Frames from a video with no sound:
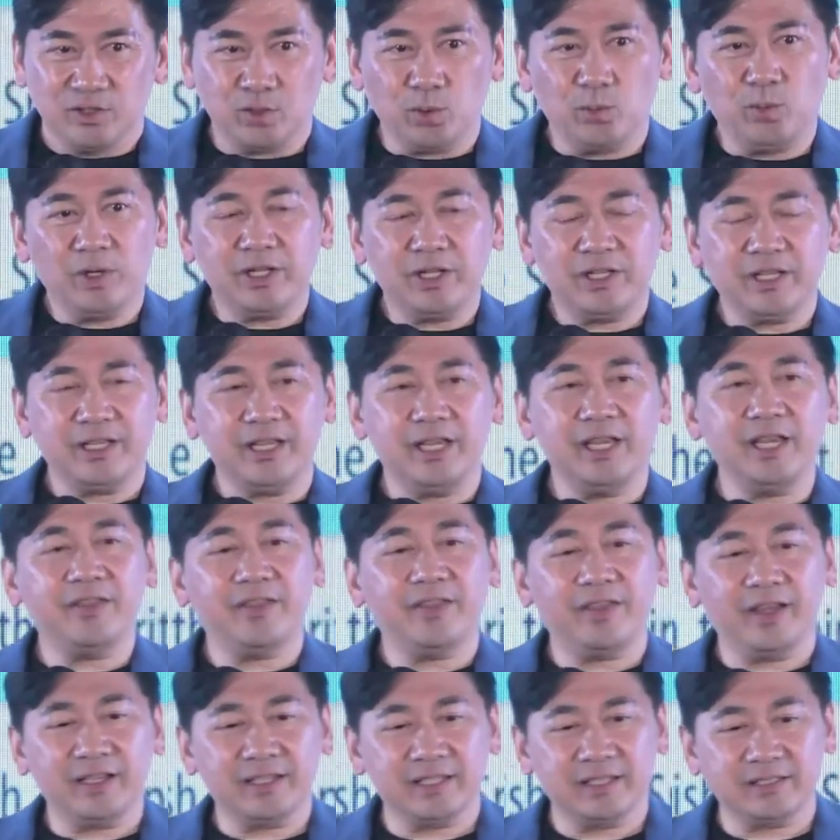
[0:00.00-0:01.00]
So one of the
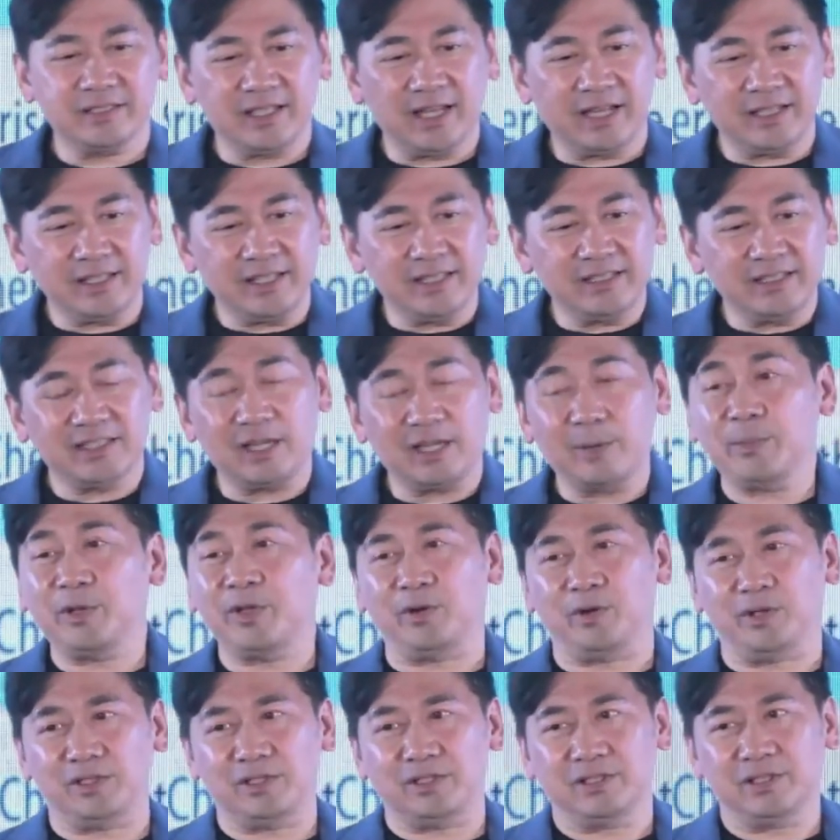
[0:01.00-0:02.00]
key things is like these
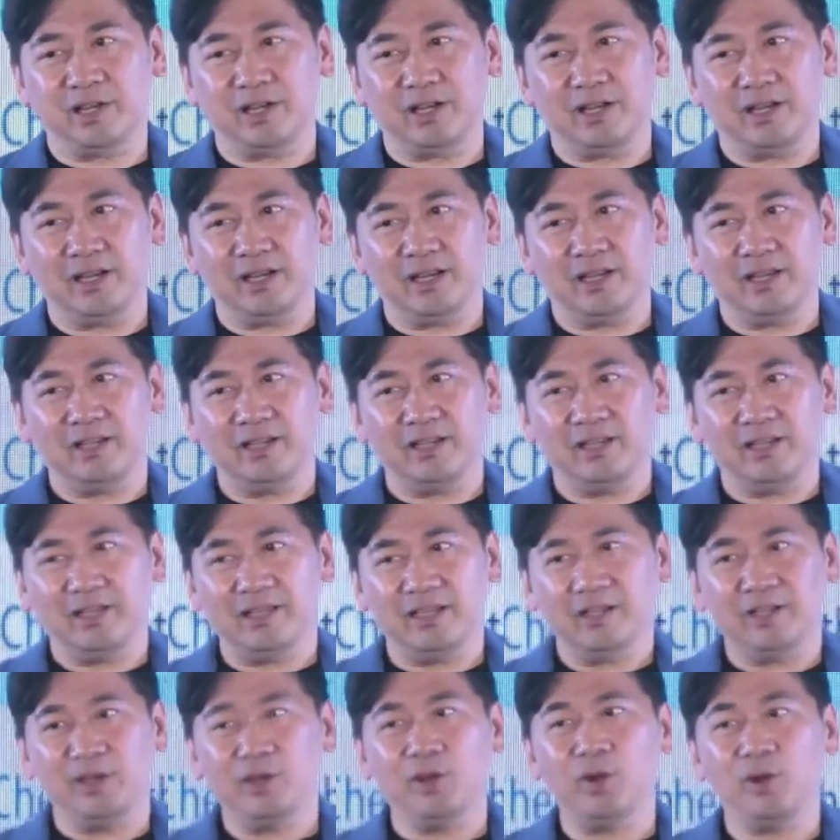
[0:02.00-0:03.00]
seminars.
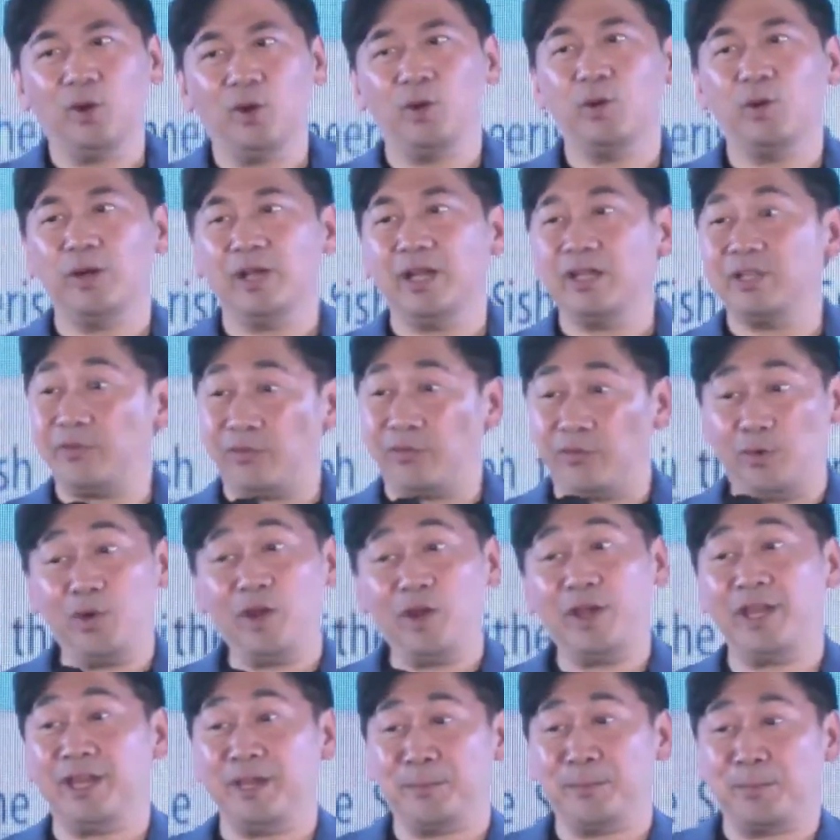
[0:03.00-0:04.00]
You know, it's
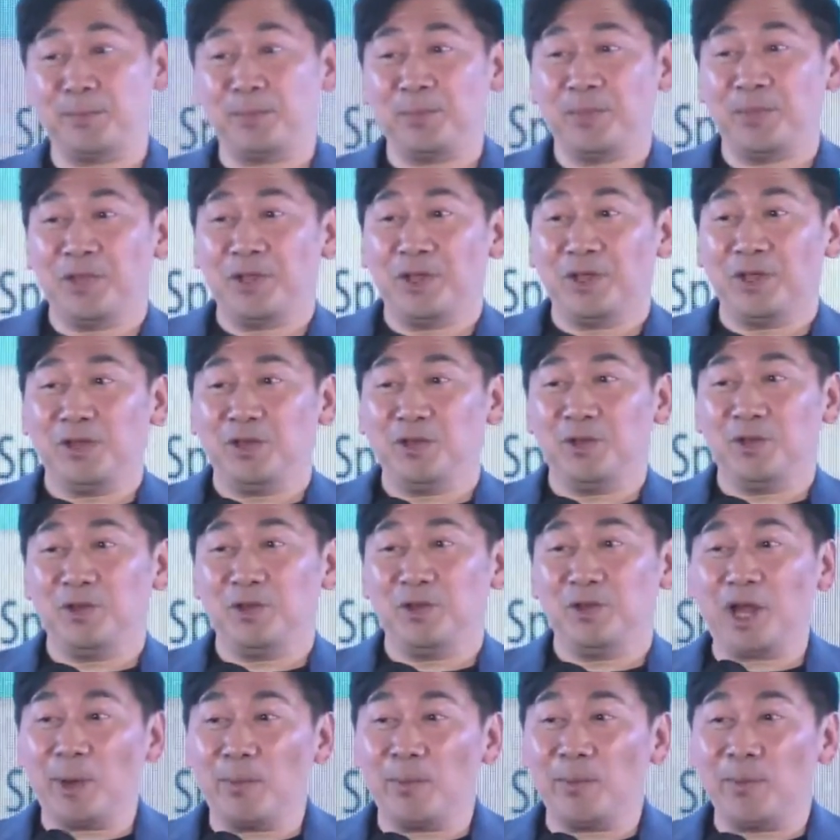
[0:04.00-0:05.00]
free. You
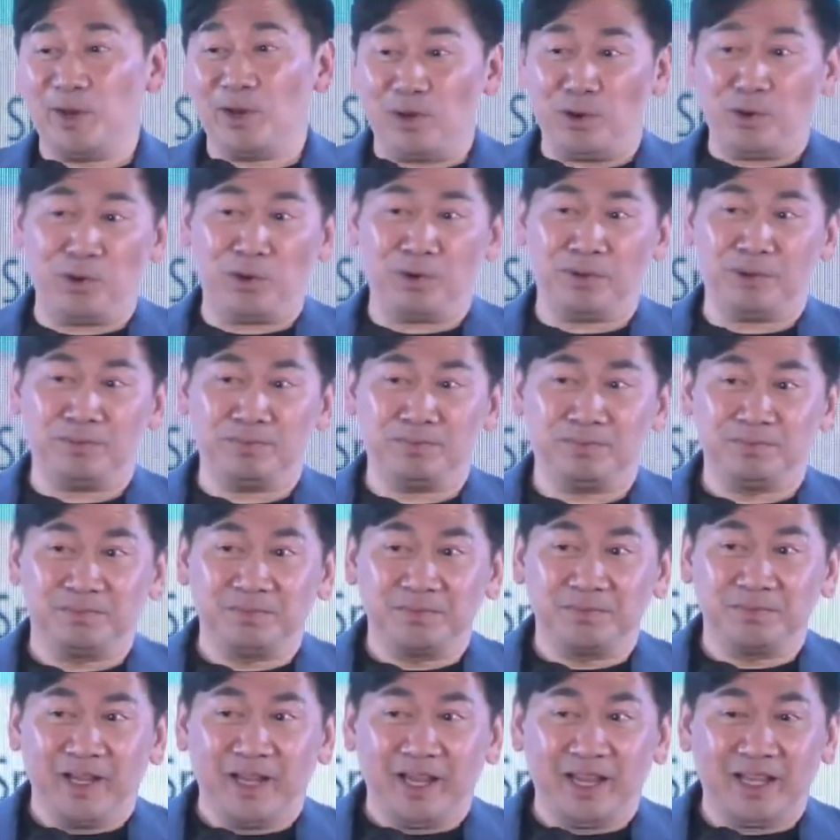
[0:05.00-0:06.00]
can come and learn.
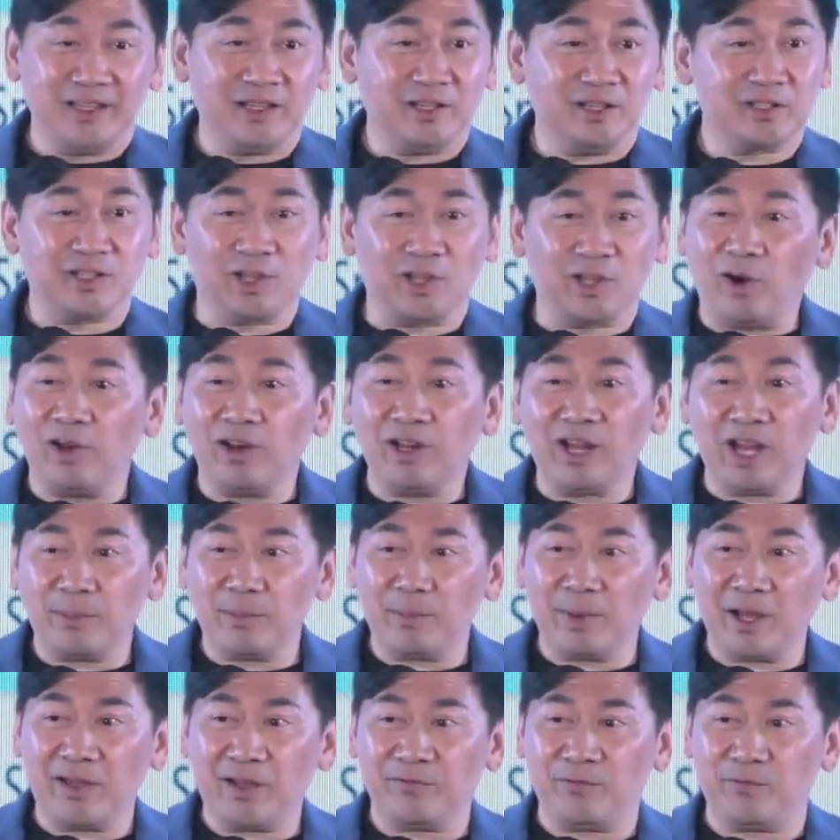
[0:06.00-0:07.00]
And there's the
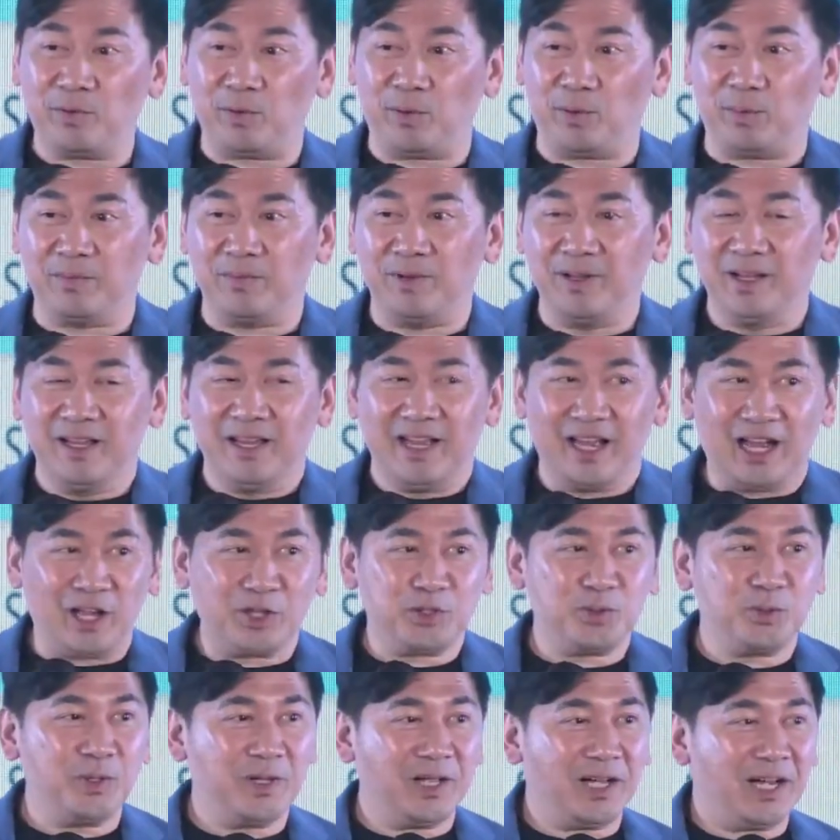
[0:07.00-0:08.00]
online platform.
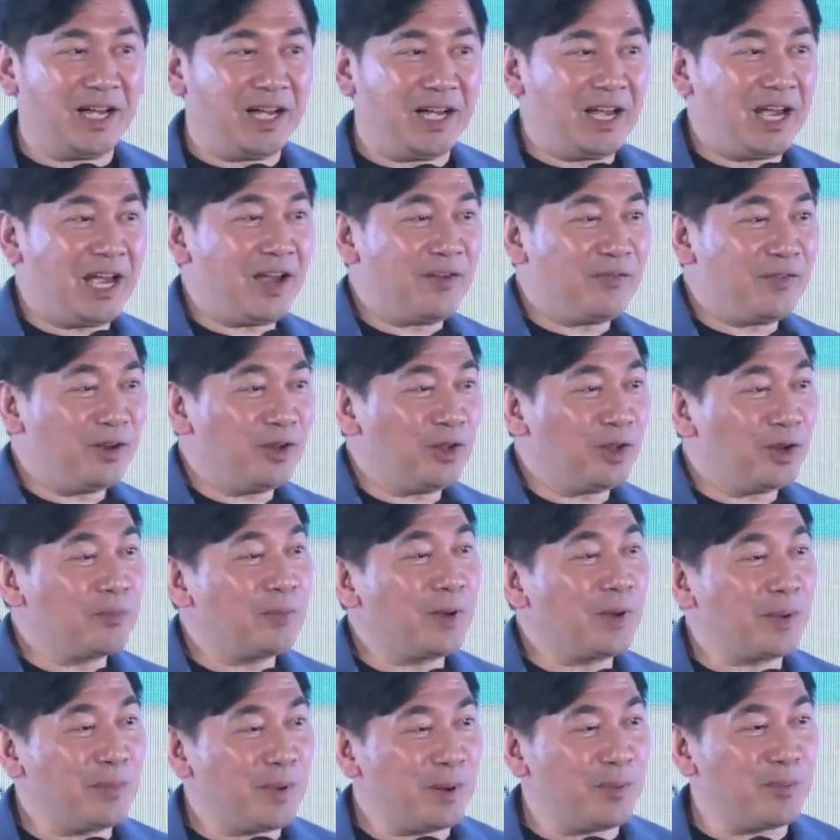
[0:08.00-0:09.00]
Actually, I have a
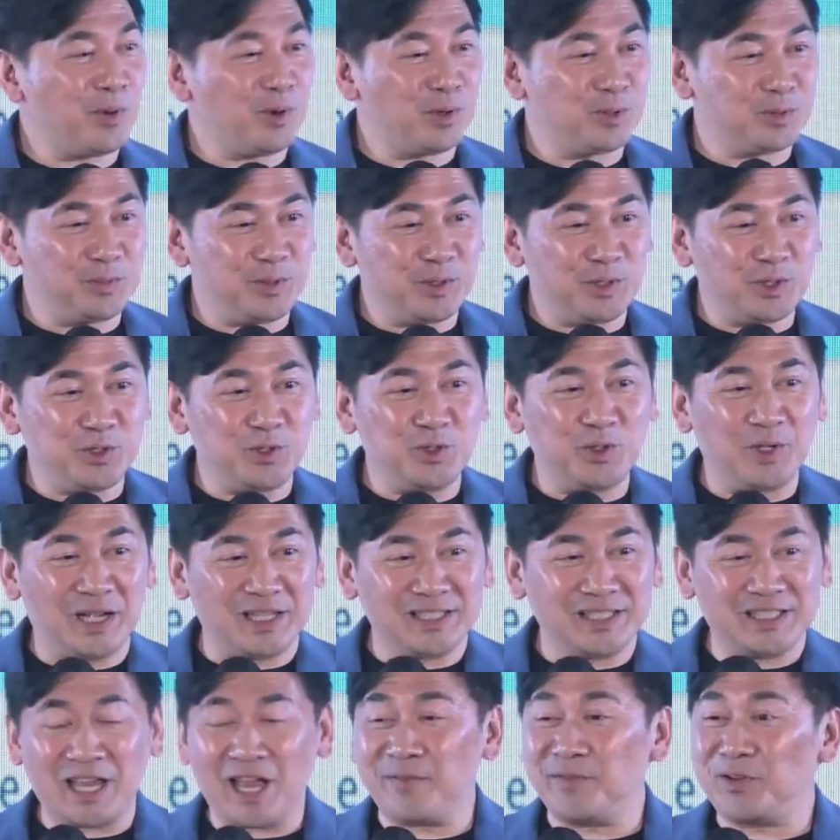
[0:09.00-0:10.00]
lot of my members, because you
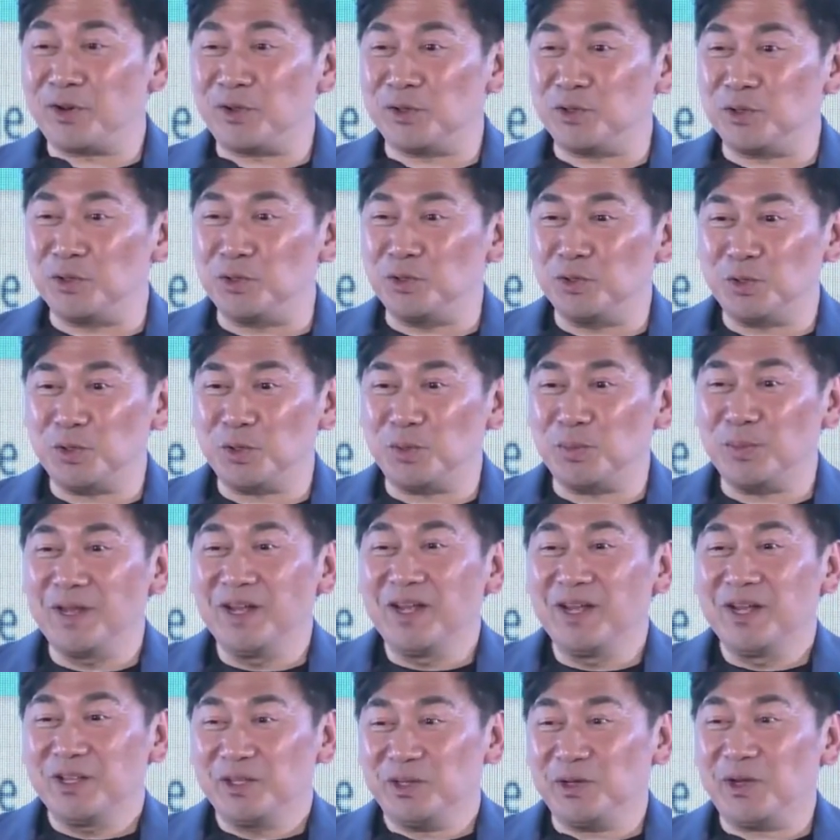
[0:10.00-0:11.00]
guys have it on YouTube,
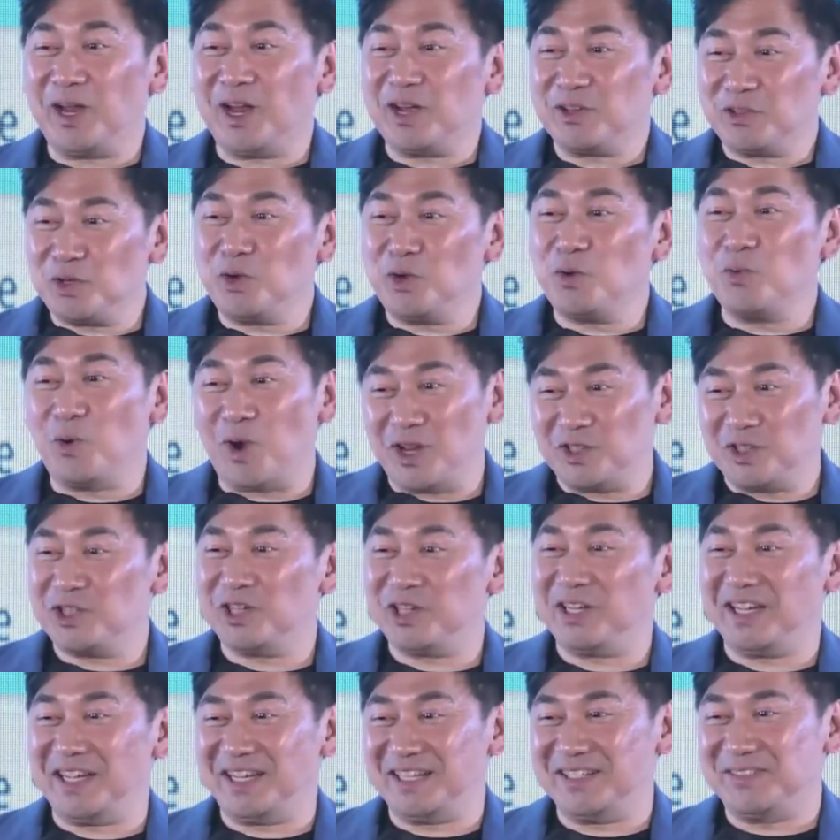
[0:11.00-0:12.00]
they're actually
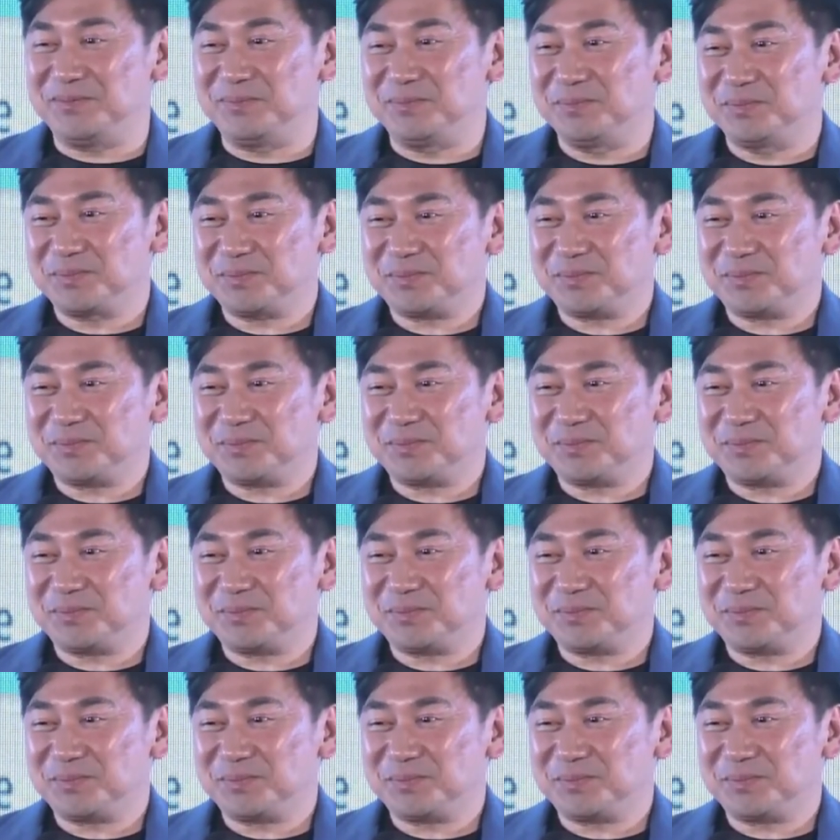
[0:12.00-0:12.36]
watching it.